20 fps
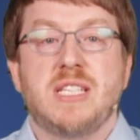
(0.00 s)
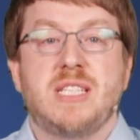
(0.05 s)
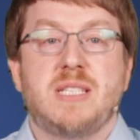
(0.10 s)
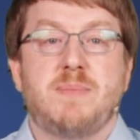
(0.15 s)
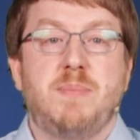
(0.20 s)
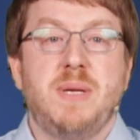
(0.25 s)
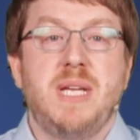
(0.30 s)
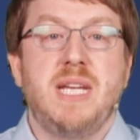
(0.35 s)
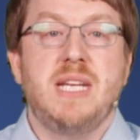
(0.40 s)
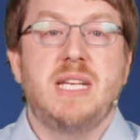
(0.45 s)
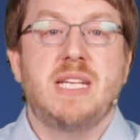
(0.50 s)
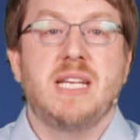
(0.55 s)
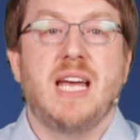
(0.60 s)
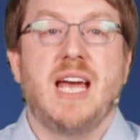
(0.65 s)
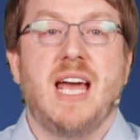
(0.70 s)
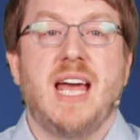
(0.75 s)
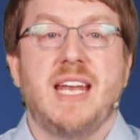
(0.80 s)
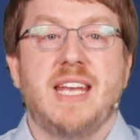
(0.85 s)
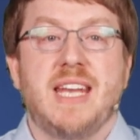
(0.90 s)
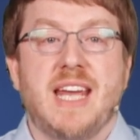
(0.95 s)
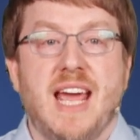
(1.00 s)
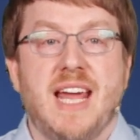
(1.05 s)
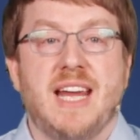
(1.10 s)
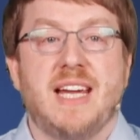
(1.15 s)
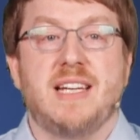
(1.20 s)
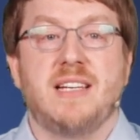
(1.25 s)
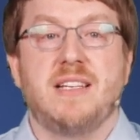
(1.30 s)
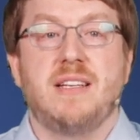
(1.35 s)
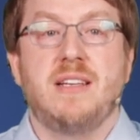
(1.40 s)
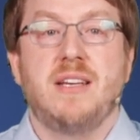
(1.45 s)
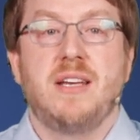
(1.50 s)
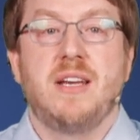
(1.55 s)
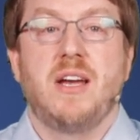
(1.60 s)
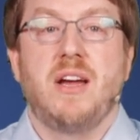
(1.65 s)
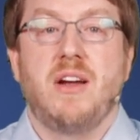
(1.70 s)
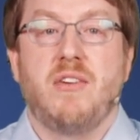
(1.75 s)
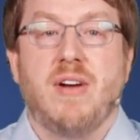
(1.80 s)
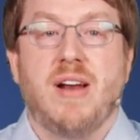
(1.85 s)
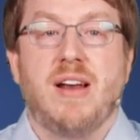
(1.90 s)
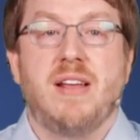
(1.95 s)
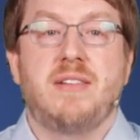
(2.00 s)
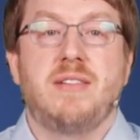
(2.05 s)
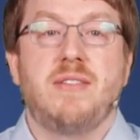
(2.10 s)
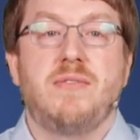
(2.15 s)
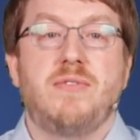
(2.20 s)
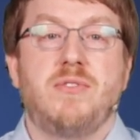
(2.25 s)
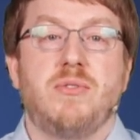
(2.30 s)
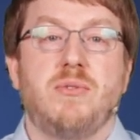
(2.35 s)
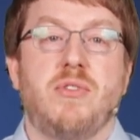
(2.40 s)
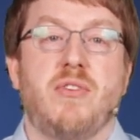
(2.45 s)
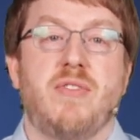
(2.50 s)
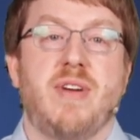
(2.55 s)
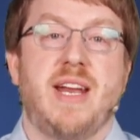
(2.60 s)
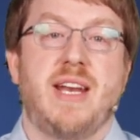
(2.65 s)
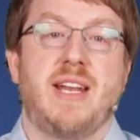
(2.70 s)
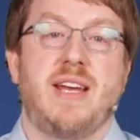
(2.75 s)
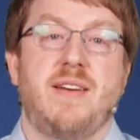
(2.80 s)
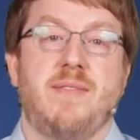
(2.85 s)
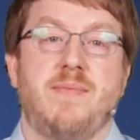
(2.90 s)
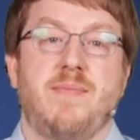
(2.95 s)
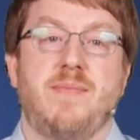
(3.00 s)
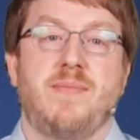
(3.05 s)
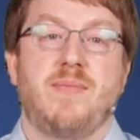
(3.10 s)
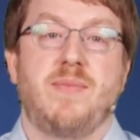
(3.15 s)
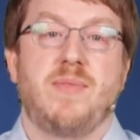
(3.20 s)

speed and angle relative to the radar.